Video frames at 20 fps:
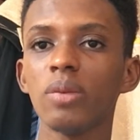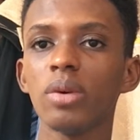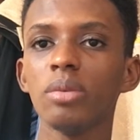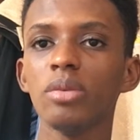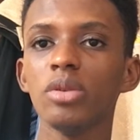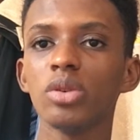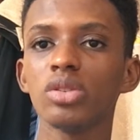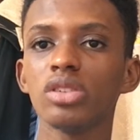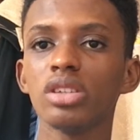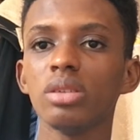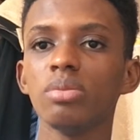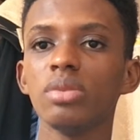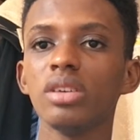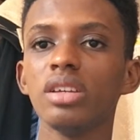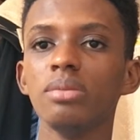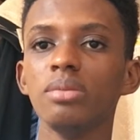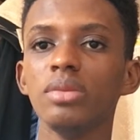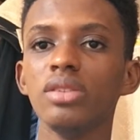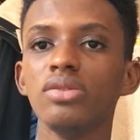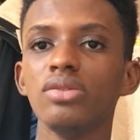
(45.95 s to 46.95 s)
maybe you say play
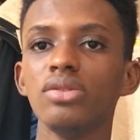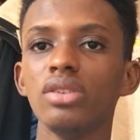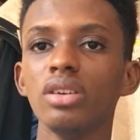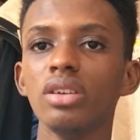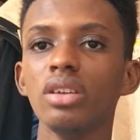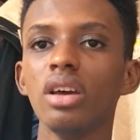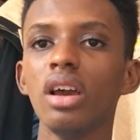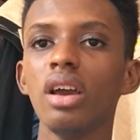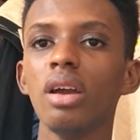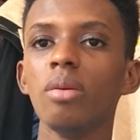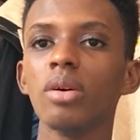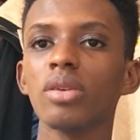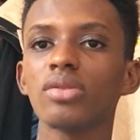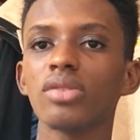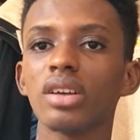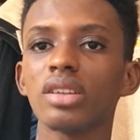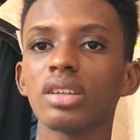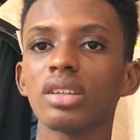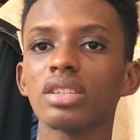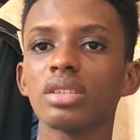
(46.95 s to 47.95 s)
in midfield, but
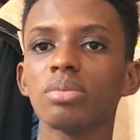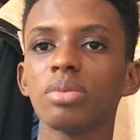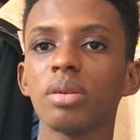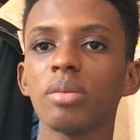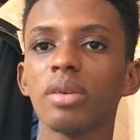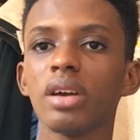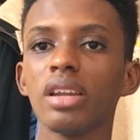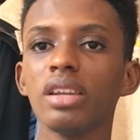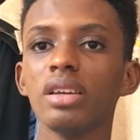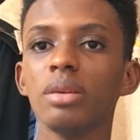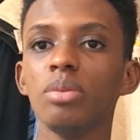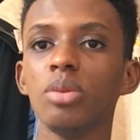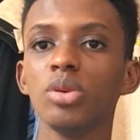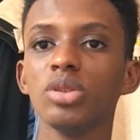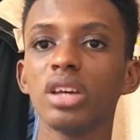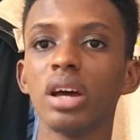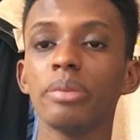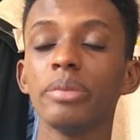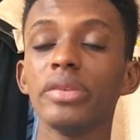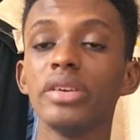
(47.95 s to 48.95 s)
Fantasy Premier League put
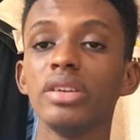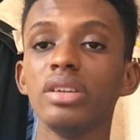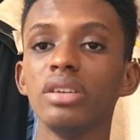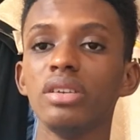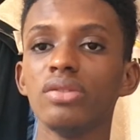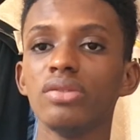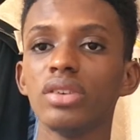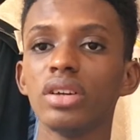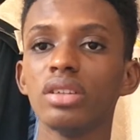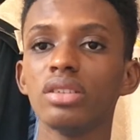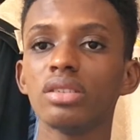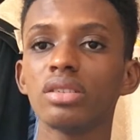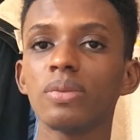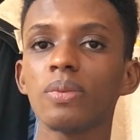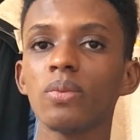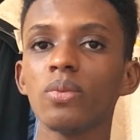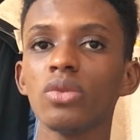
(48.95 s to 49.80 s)
them in defense.